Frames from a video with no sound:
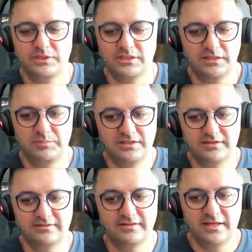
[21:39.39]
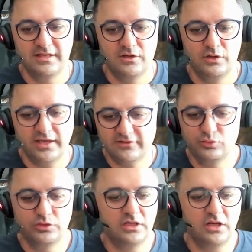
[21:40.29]
They're like, because
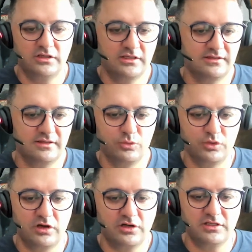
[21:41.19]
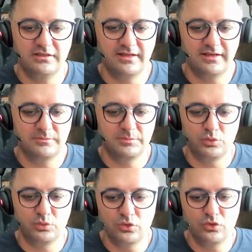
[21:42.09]
yes, we're architect,
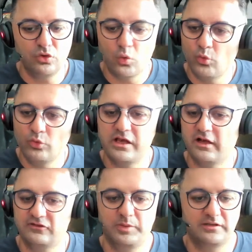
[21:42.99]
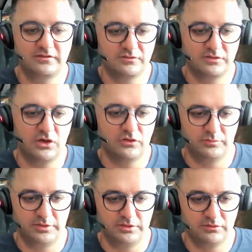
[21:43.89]
but we don't know all the aspects of the
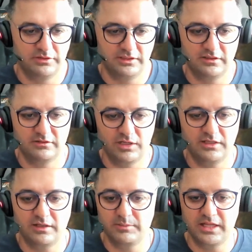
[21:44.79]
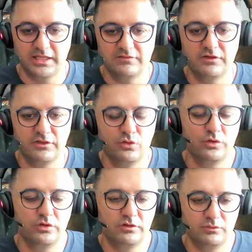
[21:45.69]
hospital thing, right? I mean, even though
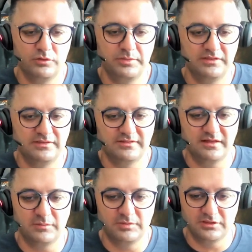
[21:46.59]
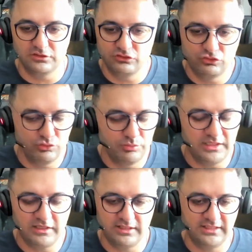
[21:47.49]
we've been designing, but there are too
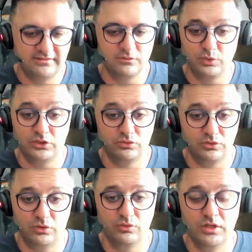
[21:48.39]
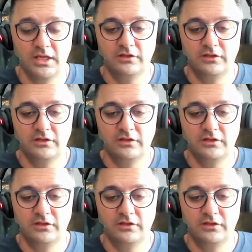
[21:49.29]
many things that we don't know.